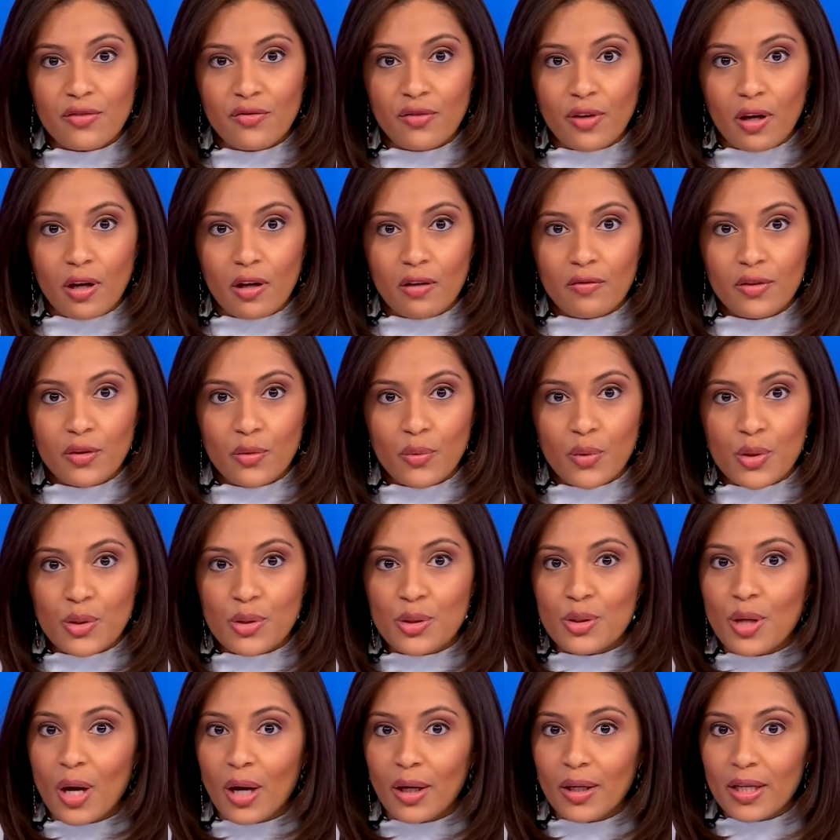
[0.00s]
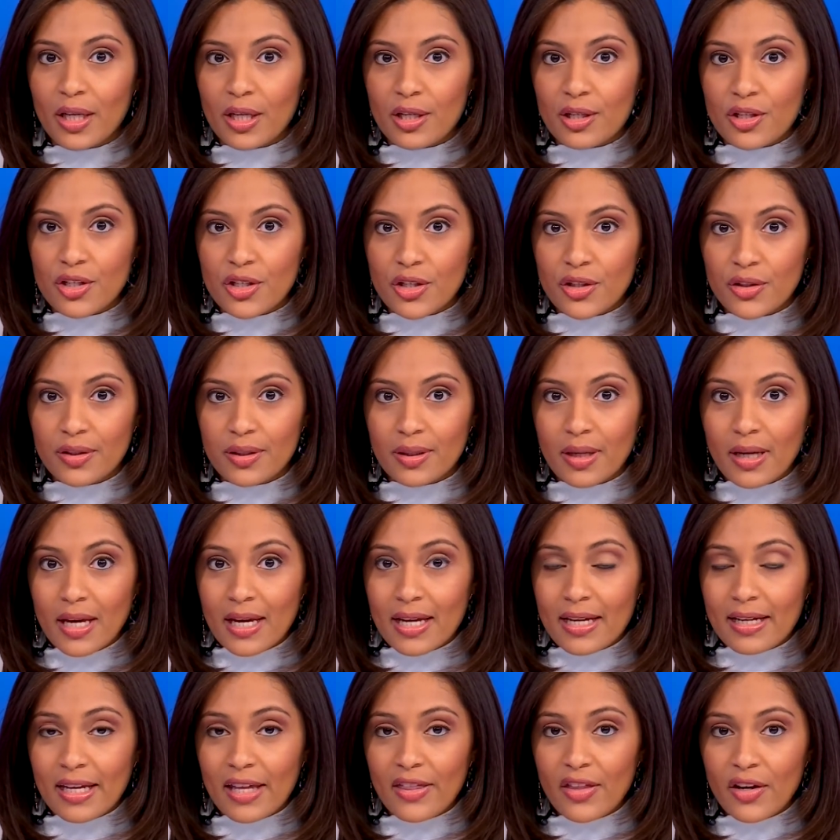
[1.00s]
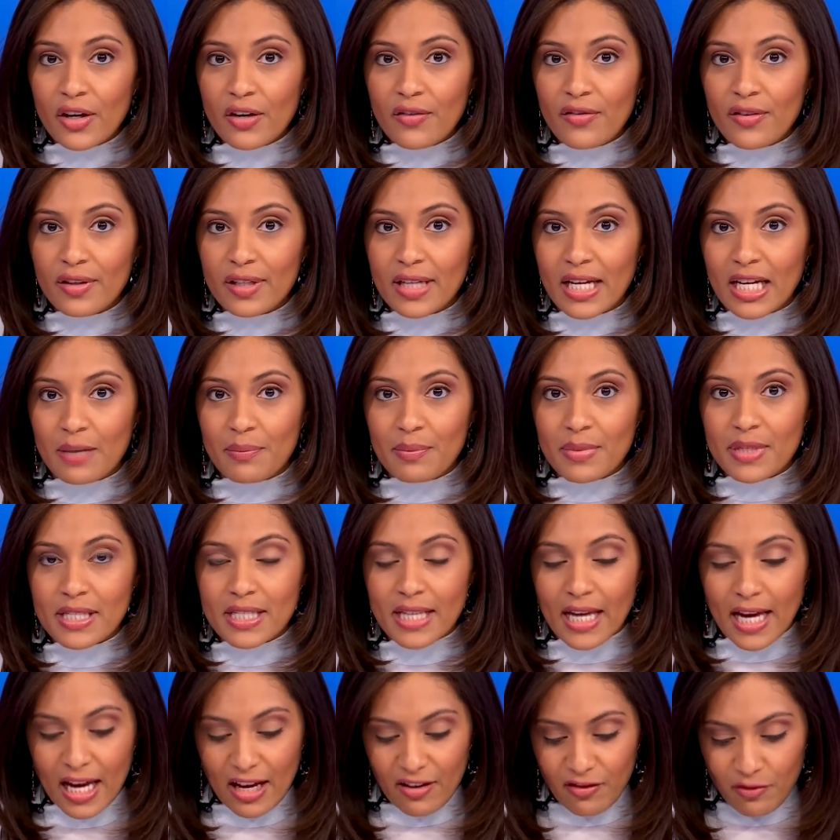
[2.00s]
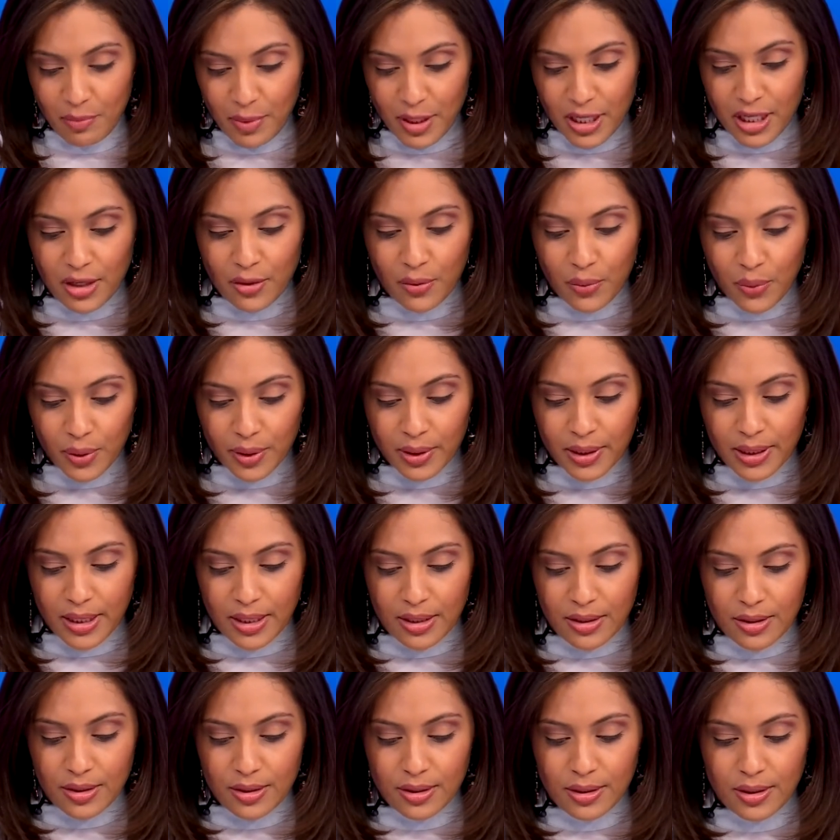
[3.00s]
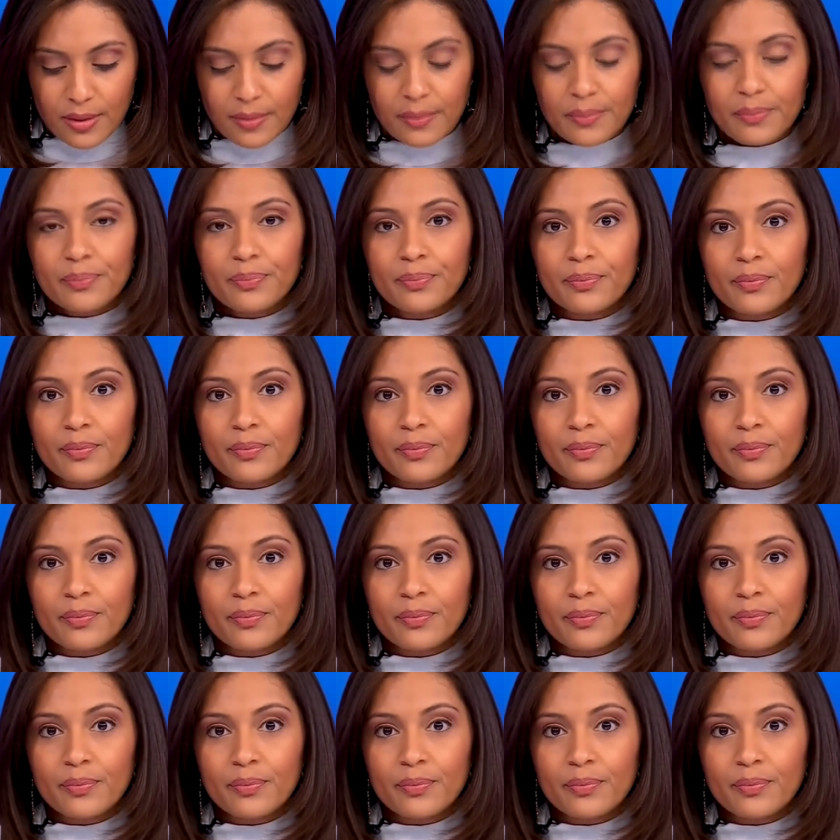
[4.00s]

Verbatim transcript: involved was not injured. Neither of their names have been released.